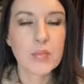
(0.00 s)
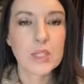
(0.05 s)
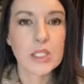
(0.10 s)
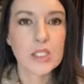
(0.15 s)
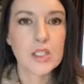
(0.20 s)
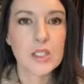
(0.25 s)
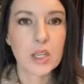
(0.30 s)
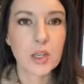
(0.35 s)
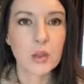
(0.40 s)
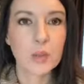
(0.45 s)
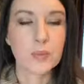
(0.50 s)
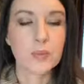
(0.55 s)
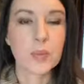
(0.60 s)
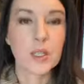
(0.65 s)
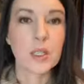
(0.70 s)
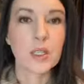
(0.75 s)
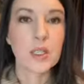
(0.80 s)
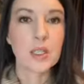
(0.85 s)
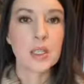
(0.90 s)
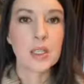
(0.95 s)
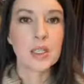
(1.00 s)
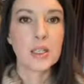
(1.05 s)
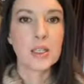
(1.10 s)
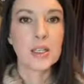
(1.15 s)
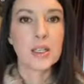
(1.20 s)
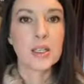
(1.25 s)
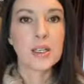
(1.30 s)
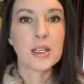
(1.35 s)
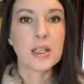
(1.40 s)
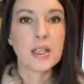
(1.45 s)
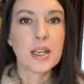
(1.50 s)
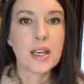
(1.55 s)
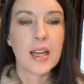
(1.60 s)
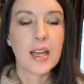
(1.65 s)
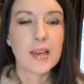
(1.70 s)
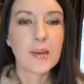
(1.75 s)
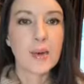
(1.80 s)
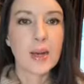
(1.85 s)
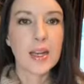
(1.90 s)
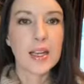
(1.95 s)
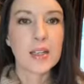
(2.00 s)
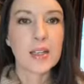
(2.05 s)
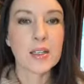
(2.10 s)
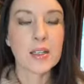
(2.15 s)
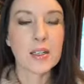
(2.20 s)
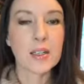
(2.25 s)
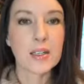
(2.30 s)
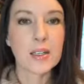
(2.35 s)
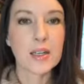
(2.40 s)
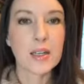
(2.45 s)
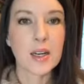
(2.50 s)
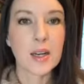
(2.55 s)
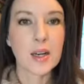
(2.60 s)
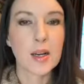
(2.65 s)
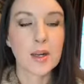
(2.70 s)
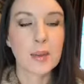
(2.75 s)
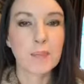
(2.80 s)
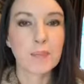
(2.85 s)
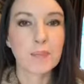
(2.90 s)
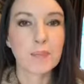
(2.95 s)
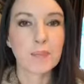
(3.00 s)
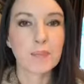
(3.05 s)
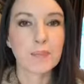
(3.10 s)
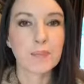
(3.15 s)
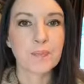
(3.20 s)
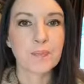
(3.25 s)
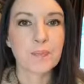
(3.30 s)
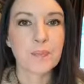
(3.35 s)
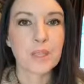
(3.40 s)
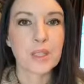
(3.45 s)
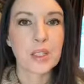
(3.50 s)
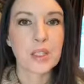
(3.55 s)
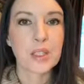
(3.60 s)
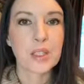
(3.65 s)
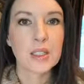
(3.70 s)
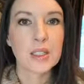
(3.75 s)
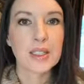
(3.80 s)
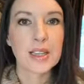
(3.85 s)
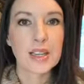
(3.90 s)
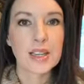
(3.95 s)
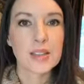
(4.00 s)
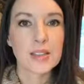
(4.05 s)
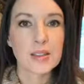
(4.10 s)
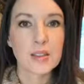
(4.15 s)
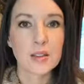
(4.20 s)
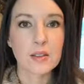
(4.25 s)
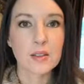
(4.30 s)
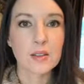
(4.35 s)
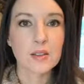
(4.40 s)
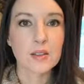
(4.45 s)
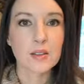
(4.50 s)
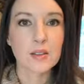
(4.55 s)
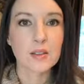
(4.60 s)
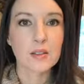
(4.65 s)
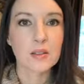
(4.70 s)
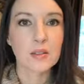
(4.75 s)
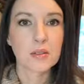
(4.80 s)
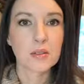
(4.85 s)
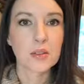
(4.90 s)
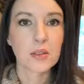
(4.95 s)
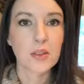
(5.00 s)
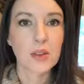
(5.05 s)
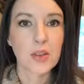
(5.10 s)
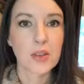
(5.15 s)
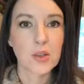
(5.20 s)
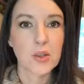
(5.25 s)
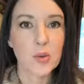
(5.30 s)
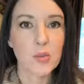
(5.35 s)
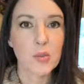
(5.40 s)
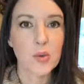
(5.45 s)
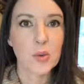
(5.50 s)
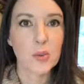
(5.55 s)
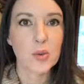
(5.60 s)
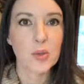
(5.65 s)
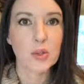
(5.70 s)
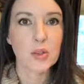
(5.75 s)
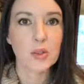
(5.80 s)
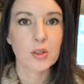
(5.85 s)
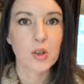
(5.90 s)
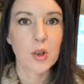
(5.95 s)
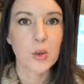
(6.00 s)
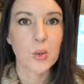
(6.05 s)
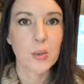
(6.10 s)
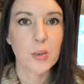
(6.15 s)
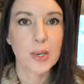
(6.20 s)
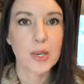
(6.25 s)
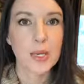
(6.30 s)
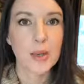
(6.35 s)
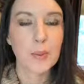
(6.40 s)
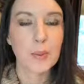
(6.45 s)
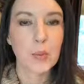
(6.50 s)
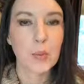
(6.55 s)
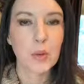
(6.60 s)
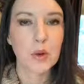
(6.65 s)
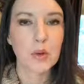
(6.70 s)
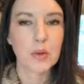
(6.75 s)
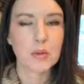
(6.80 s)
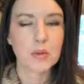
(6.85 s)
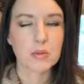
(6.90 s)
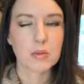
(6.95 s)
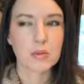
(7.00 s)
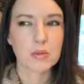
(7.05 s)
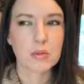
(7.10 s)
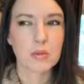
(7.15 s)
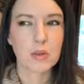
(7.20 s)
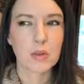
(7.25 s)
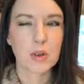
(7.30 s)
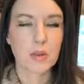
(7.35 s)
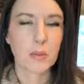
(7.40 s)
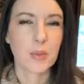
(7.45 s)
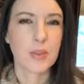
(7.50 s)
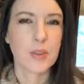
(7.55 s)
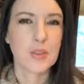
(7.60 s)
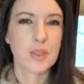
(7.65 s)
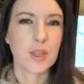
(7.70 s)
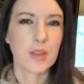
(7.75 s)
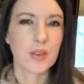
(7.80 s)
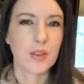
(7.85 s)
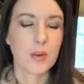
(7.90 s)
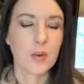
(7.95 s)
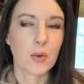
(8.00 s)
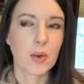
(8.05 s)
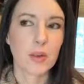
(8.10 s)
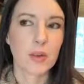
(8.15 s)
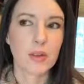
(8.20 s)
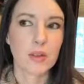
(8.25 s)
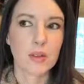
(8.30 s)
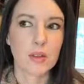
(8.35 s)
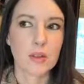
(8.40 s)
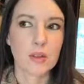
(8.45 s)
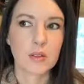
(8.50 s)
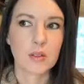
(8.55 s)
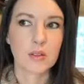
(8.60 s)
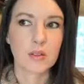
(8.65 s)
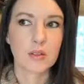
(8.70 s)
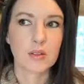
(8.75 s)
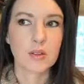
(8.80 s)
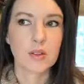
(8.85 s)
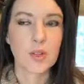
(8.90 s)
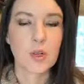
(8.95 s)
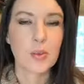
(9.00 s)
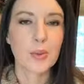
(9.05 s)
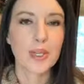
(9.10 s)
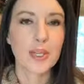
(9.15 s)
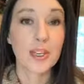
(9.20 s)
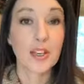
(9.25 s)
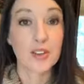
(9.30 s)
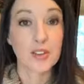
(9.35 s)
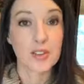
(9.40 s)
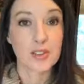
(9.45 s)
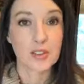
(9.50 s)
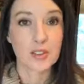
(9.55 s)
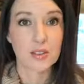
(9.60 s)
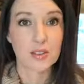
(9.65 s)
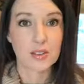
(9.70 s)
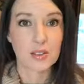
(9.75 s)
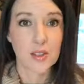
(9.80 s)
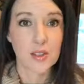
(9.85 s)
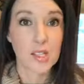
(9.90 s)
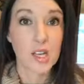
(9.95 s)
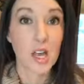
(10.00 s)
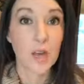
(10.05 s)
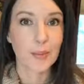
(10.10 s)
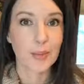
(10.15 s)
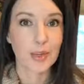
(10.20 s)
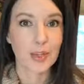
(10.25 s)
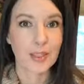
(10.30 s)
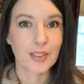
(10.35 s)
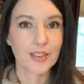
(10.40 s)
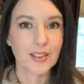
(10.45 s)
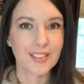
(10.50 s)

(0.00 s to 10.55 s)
so, anyway, um, yes. Okay, there's nobody, nobody more. I'm not saying that right. Nobody else is commenting.